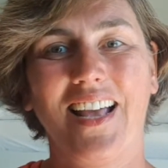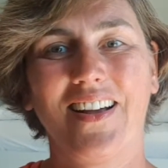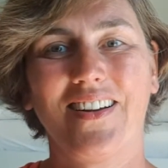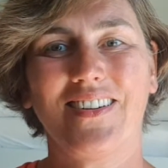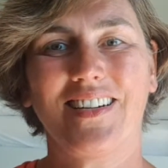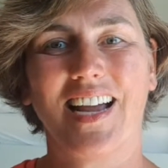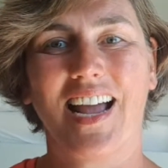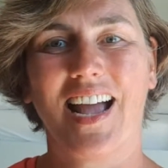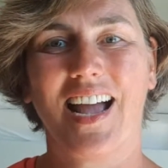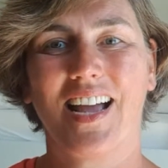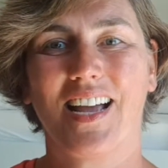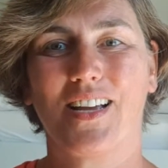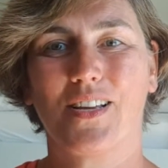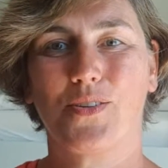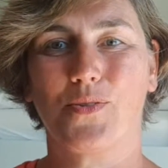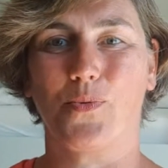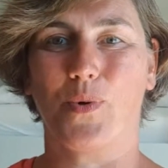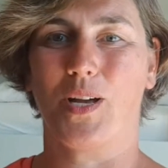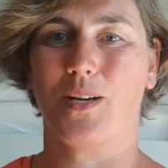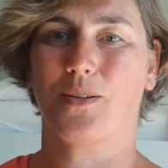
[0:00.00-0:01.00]
Hello
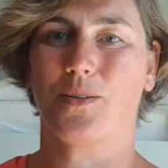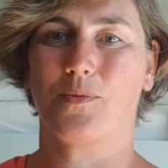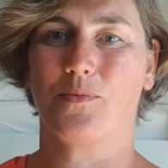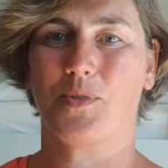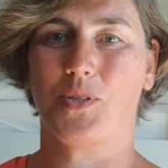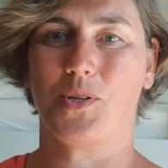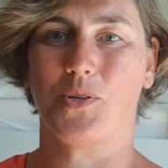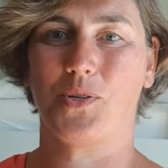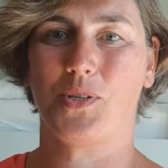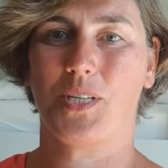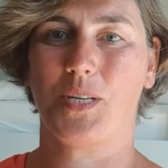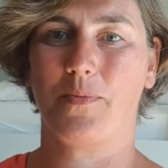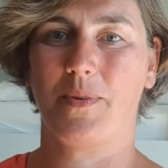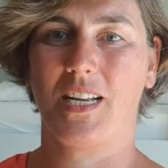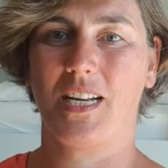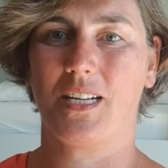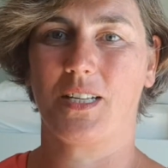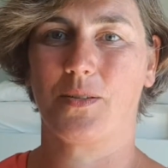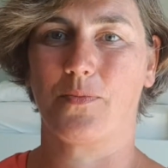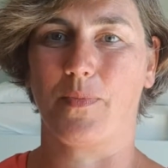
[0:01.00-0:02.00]
guys, welcome to
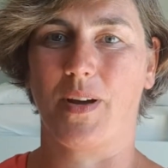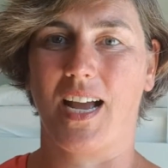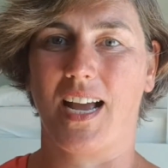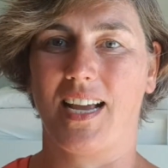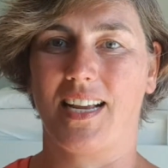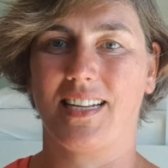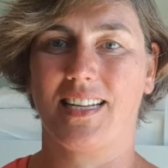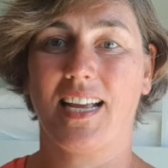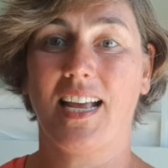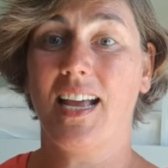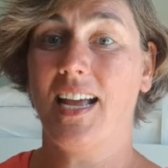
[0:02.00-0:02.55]
Sabine's Mind.